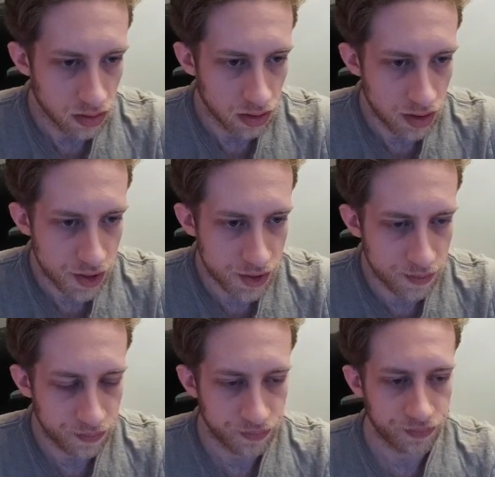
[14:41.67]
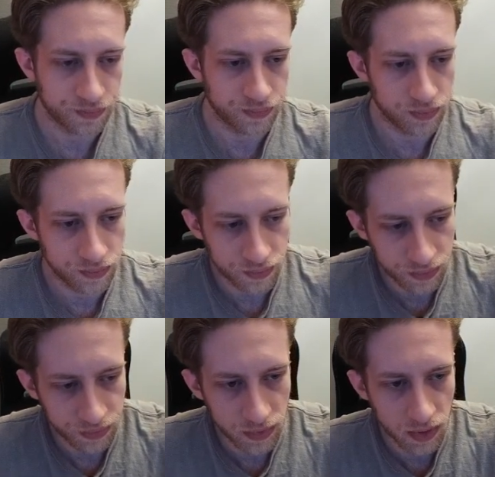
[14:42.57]
it.
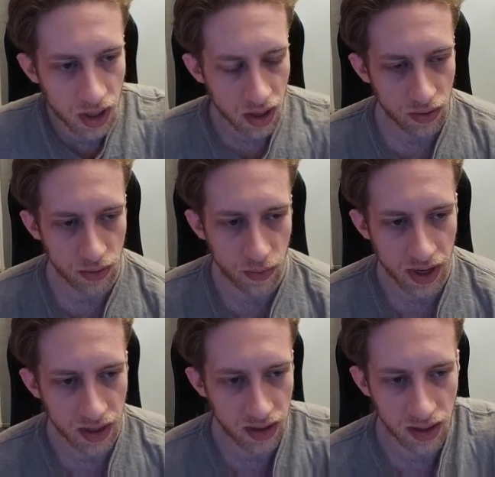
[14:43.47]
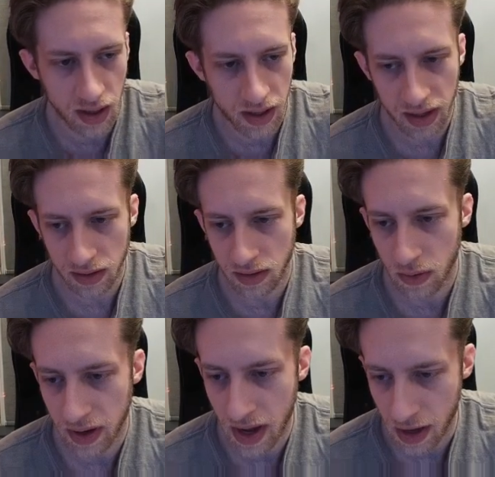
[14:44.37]
Okay, on the right, I think I like
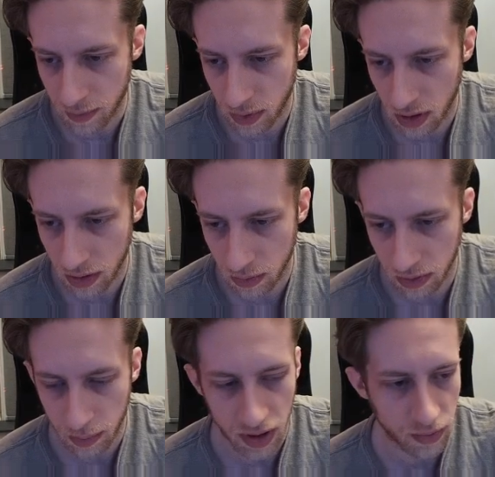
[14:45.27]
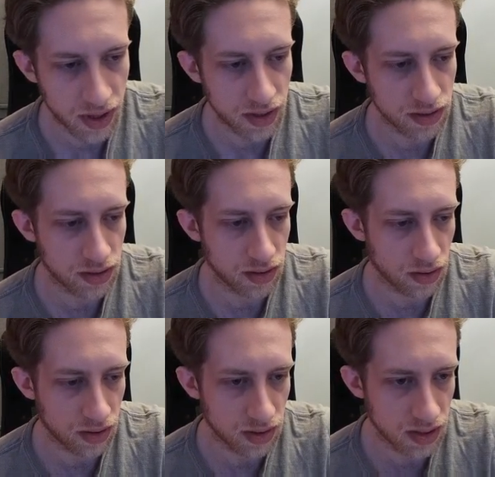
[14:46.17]
going half pot with my range
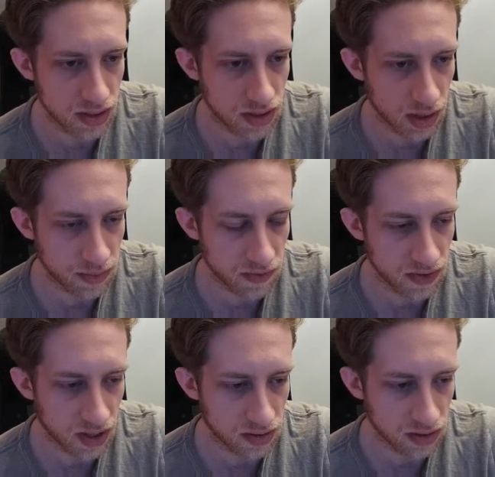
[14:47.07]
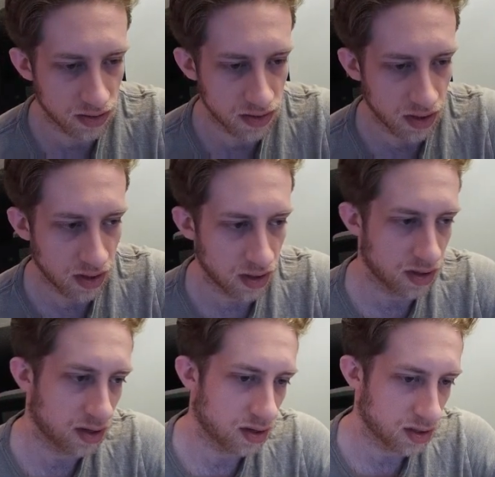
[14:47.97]
on these types of textures.
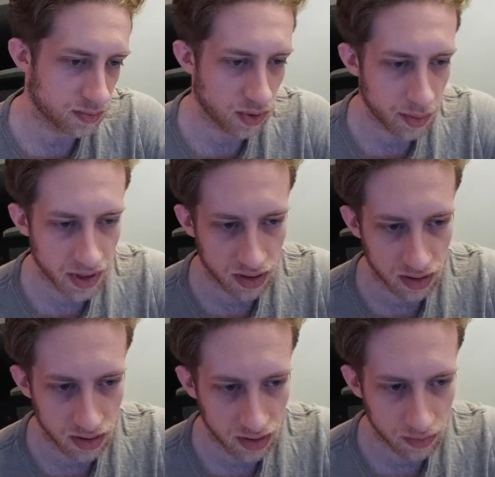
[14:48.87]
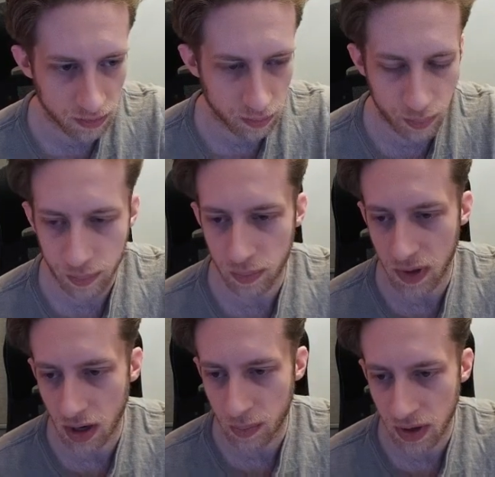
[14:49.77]
It's probably a
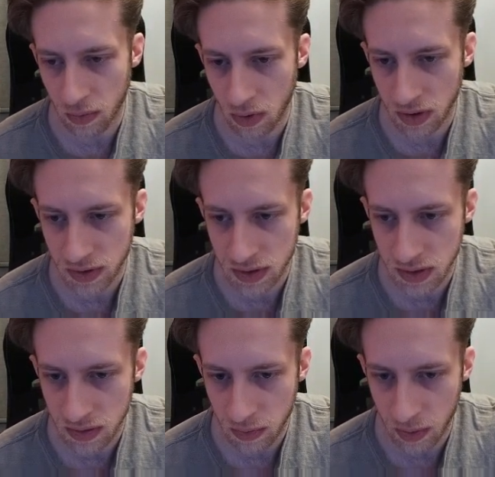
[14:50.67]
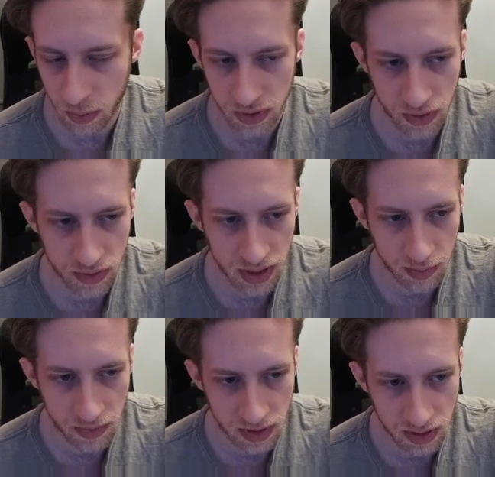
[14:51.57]
little bit worse when we're so
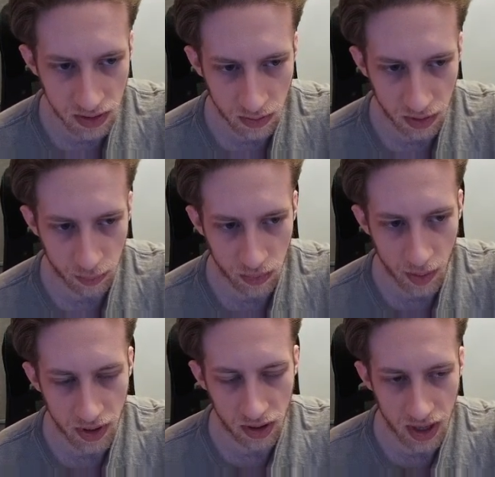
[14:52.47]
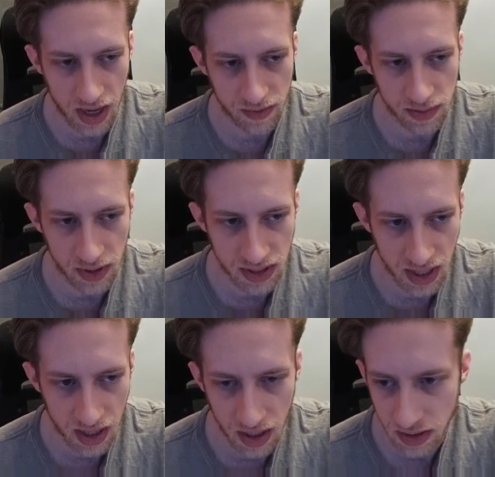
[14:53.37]
deep, just because we're probably not going to have as much
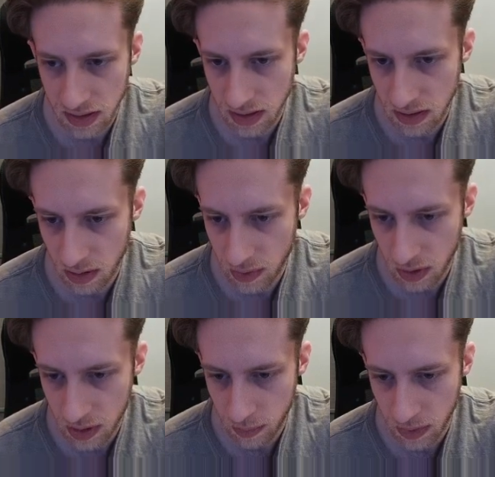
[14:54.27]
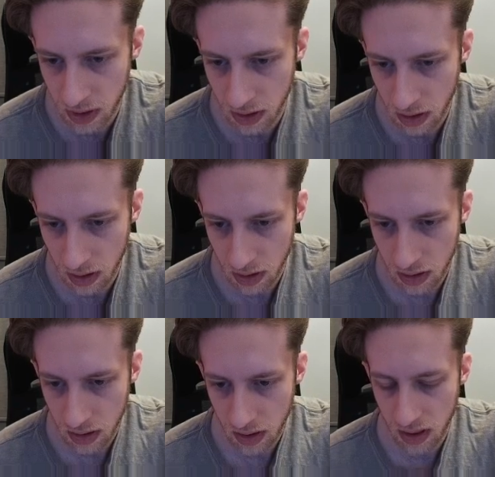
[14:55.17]
8x as our opponent, but
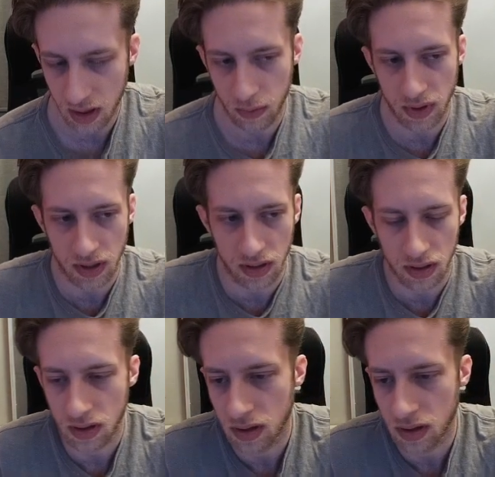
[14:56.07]
I think we can